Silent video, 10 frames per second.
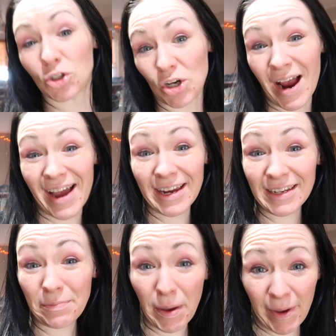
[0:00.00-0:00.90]
I'll
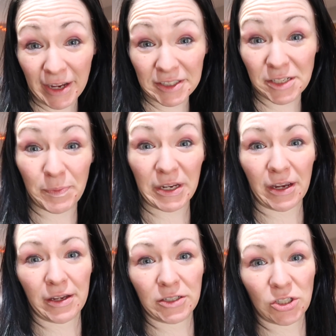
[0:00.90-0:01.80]
try my best,
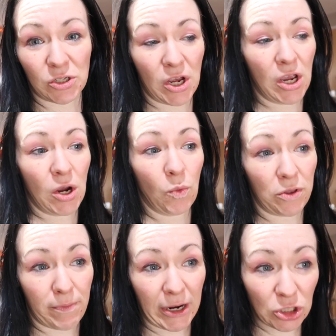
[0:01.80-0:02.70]
because
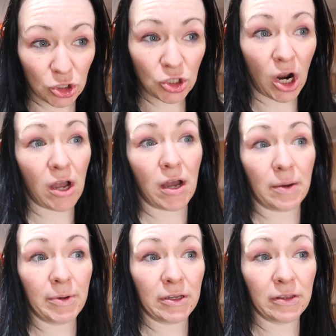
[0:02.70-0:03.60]
with my
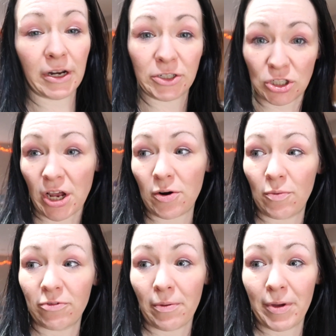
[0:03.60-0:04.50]
job that I just got
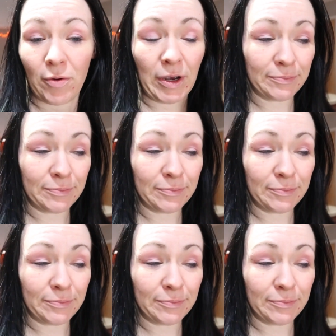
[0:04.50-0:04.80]
home from, by the